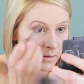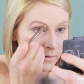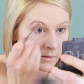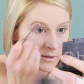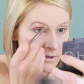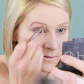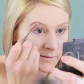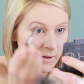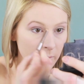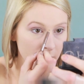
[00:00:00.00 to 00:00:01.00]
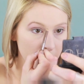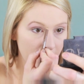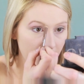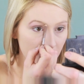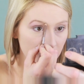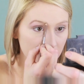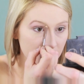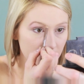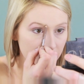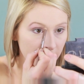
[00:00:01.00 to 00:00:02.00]
So I just fill in my
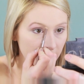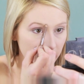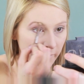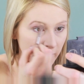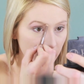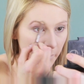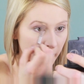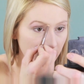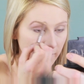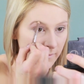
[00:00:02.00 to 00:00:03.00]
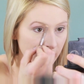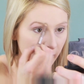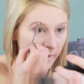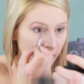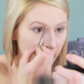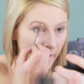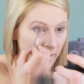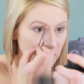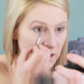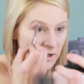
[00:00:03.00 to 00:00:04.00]
brows, very basic. I
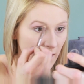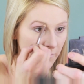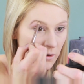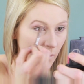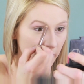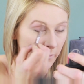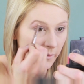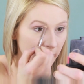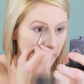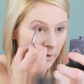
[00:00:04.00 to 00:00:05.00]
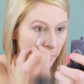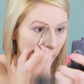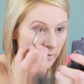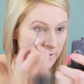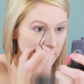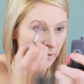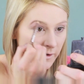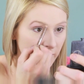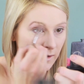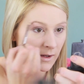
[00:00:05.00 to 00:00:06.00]
actually, if you want a really good brow
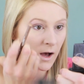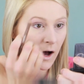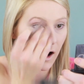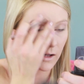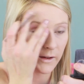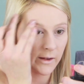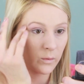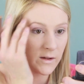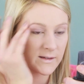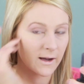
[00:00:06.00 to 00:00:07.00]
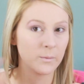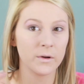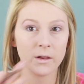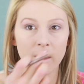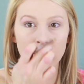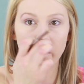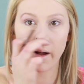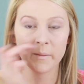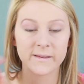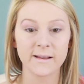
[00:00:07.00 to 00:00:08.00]
tutorial, I'll link one down
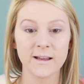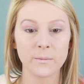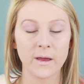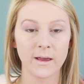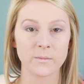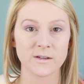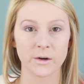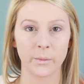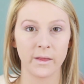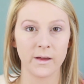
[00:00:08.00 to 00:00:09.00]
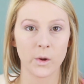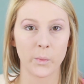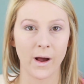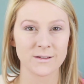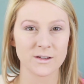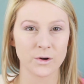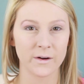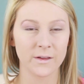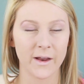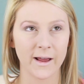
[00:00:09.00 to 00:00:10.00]
below. City of Makeup did a really good brow
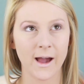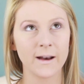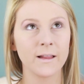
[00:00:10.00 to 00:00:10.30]
tutorial that I kind